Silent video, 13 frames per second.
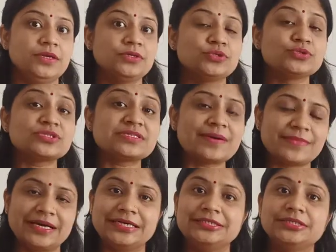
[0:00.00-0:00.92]
to
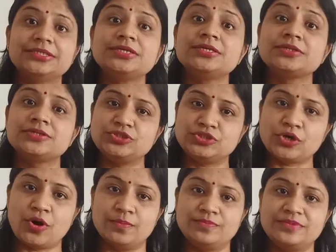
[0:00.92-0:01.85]
some other
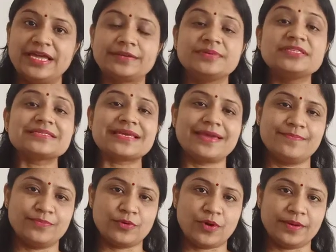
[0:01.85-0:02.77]
job, that means
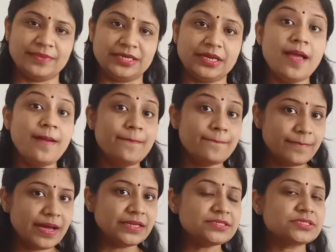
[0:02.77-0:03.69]
employment,
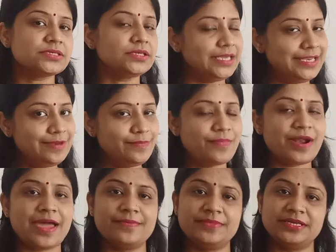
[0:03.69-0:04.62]
but in
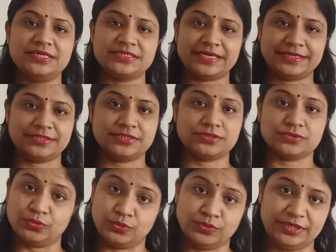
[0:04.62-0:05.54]
primary sector
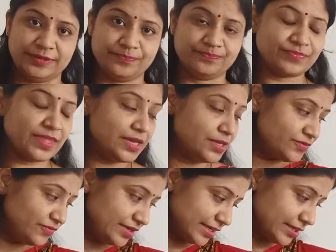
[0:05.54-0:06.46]
only.
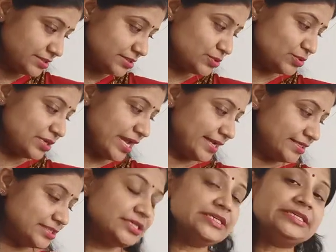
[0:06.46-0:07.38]
We can also
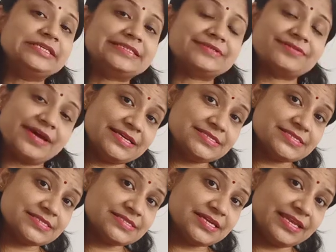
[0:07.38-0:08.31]
write it
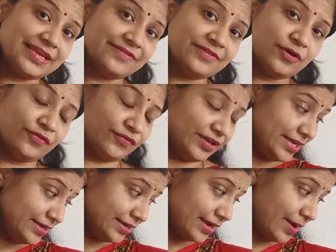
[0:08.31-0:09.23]
raises the level of
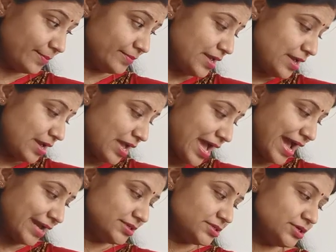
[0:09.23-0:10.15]
income
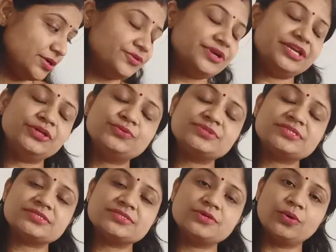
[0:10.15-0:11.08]
and
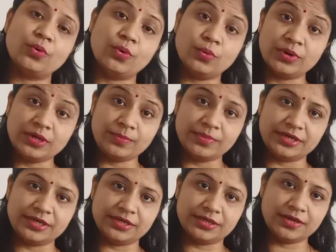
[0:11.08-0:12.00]
reduces the
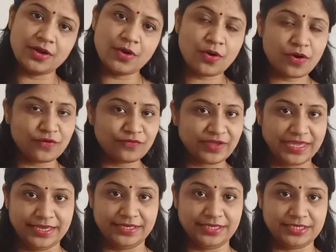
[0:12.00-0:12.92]
overburden of
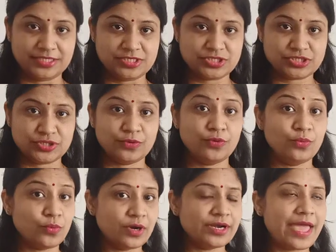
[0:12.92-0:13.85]
agriculture.
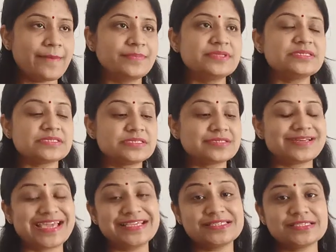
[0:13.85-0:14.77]
What happens? It
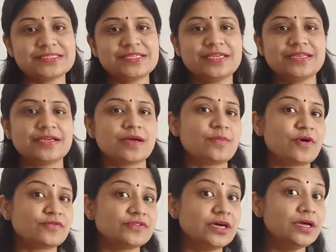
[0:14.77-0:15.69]
raises the income
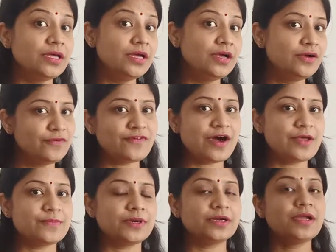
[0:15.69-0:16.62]
of the
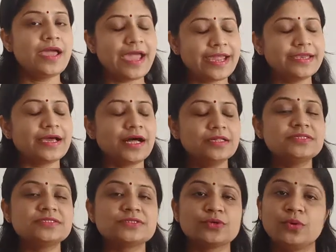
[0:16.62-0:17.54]
farmer and
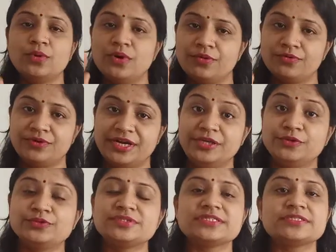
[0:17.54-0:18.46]
also
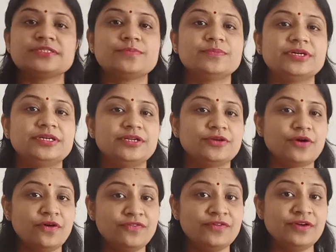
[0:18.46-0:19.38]
reduces the burden
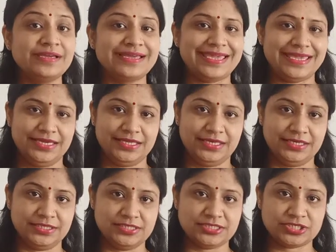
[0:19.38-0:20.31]
of
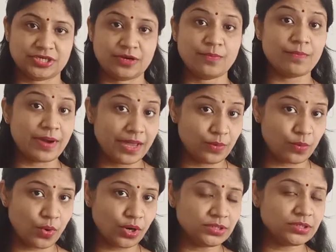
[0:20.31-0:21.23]
agriculture. By
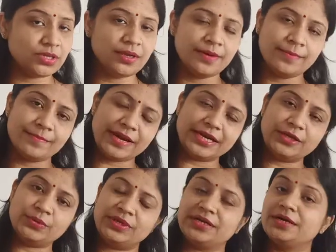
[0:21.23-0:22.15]
what? By
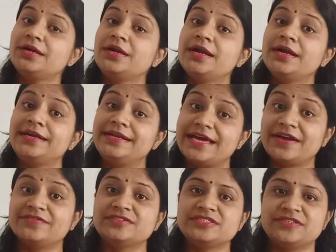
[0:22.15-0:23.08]
doing a
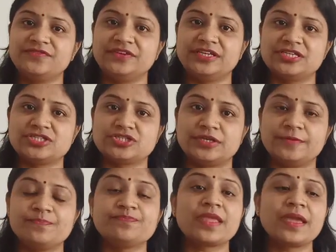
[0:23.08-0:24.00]
diversification.
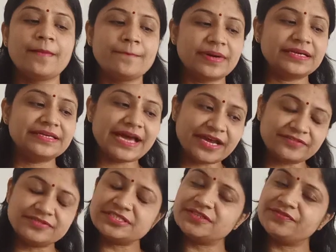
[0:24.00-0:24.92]
But
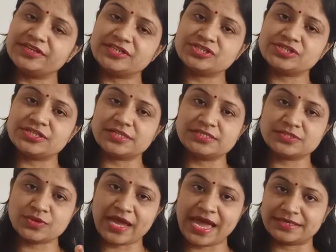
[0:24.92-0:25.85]
diversification
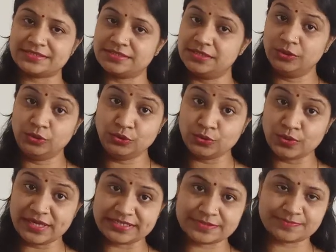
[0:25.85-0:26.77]
also has two
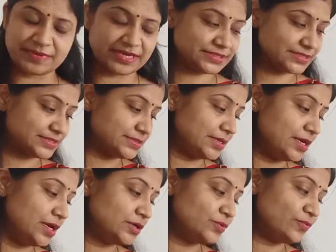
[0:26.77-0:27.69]
aspects.
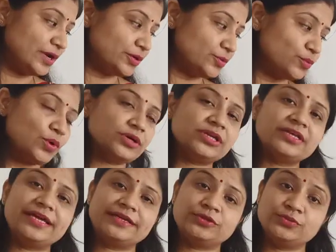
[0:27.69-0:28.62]
What are
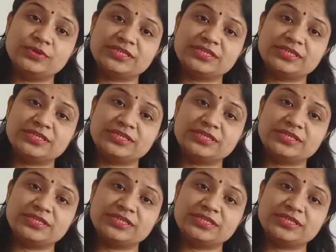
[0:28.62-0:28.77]
the two